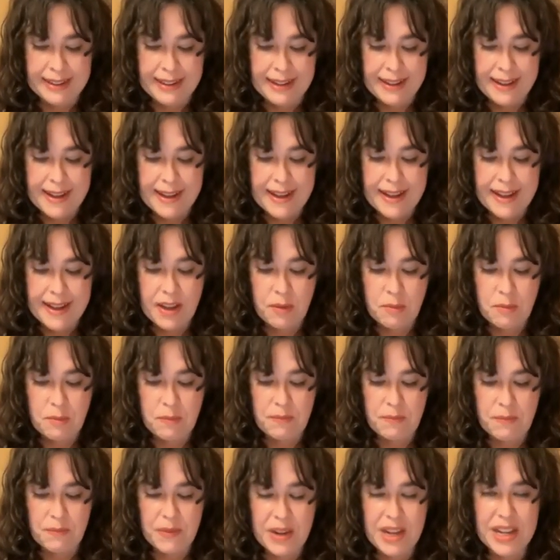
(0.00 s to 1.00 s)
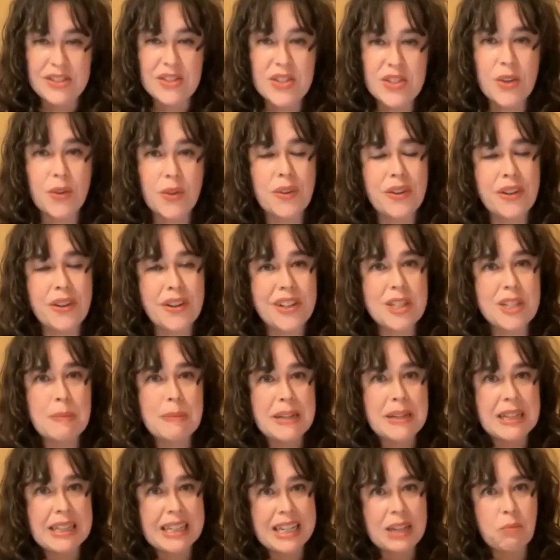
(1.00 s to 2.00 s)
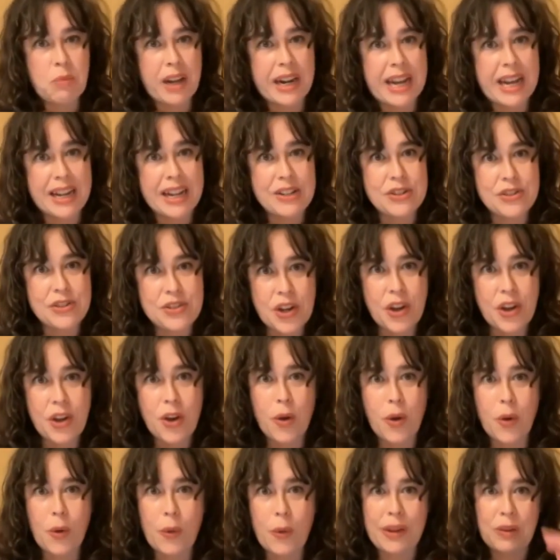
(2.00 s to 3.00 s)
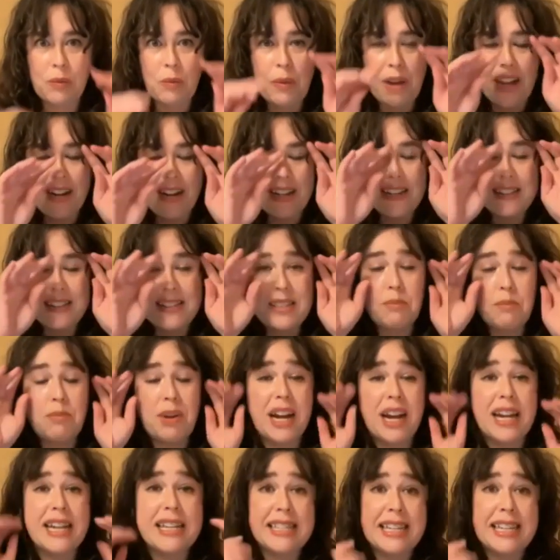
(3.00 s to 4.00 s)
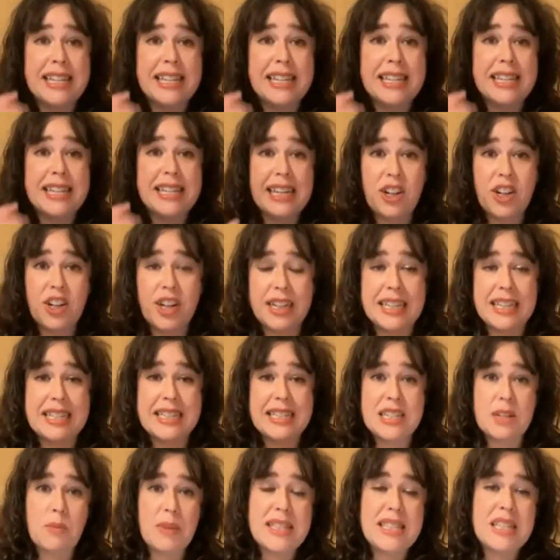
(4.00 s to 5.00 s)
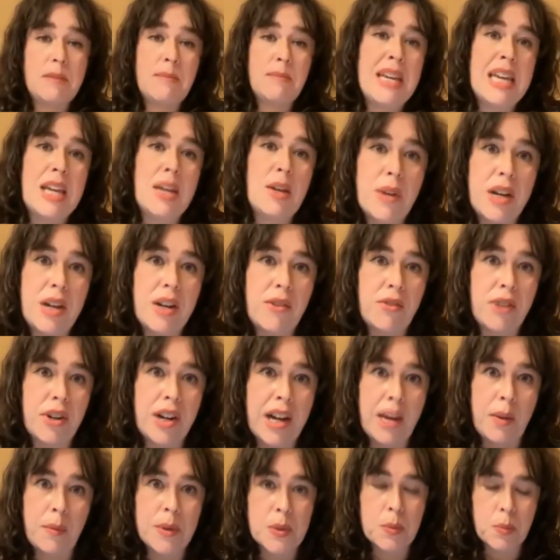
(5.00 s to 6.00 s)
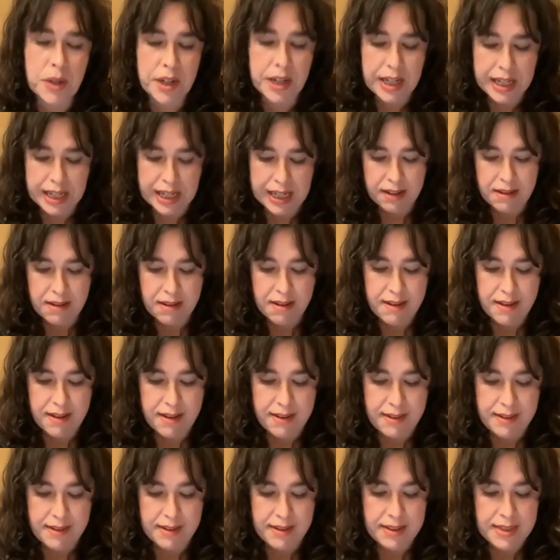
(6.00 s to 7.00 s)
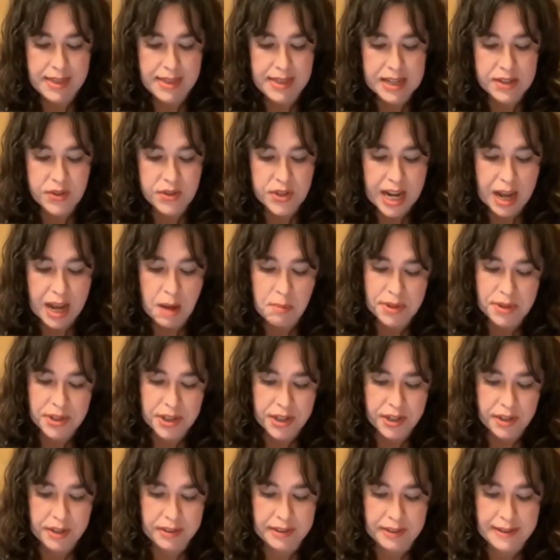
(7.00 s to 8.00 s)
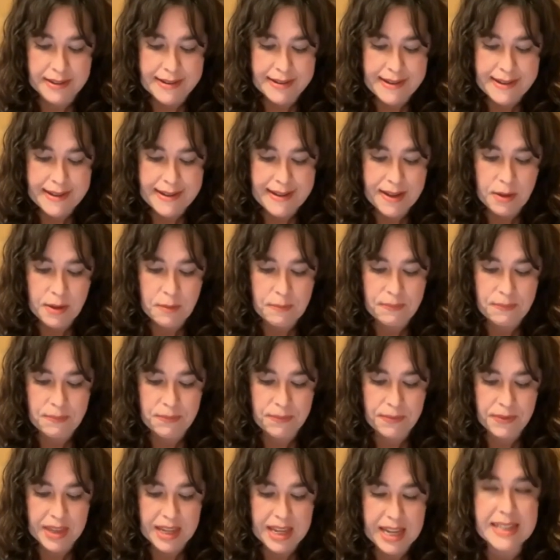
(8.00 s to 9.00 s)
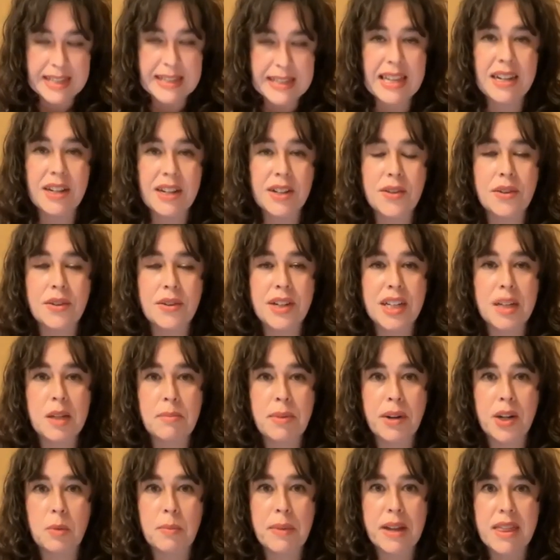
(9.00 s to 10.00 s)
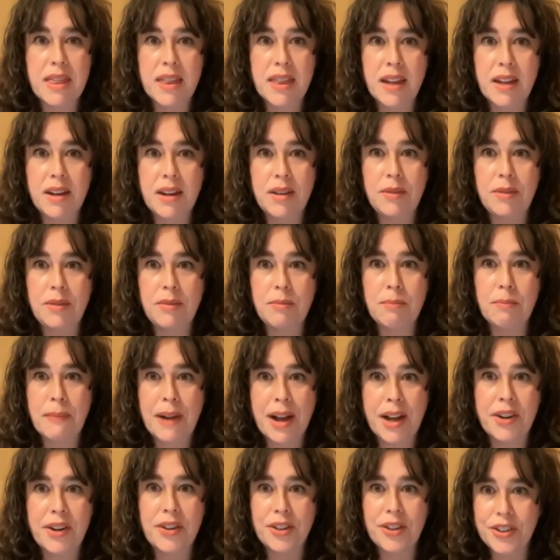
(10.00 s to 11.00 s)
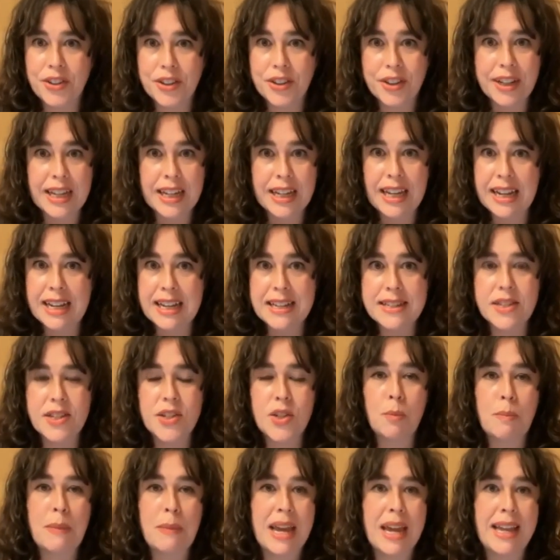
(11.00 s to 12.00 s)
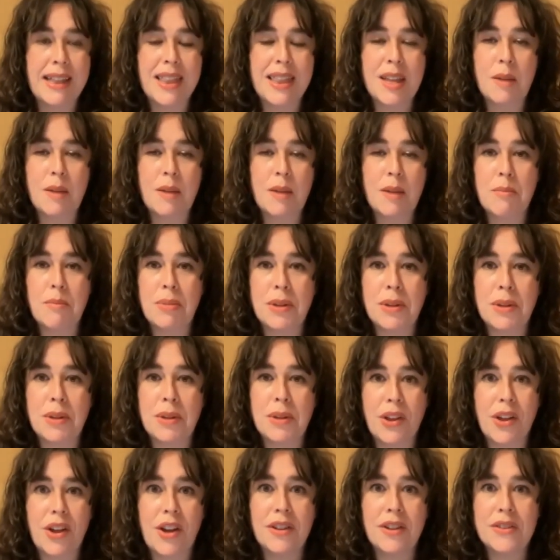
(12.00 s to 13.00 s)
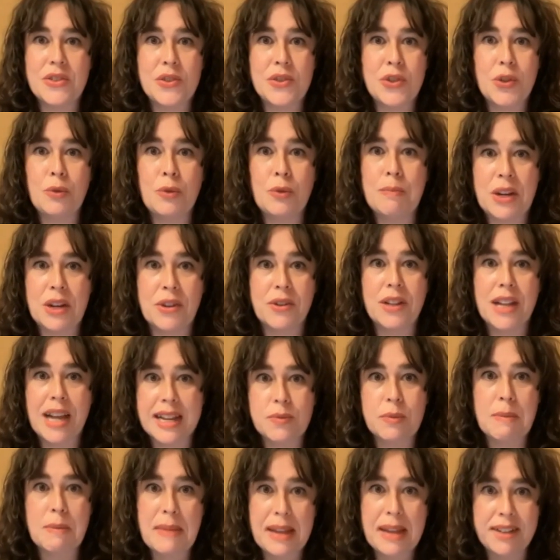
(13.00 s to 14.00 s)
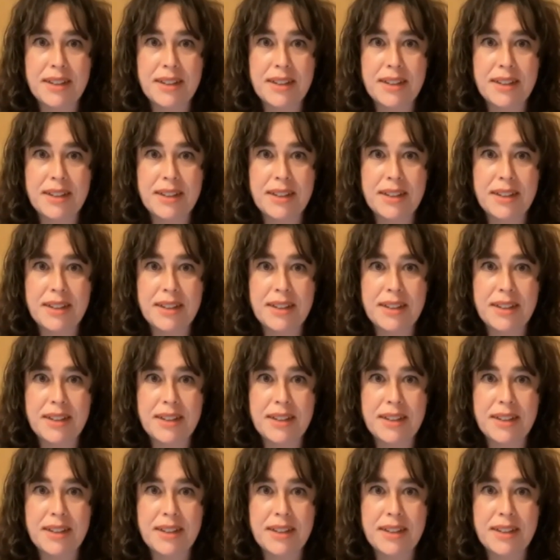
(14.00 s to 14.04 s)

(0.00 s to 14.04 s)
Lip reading: And so ultimately what I show, and what is surprising, or at least it was to me whenever I was working on this chapter, is that according to Pardo Bazán, modern cooking is a domain that belongs to middle-class women,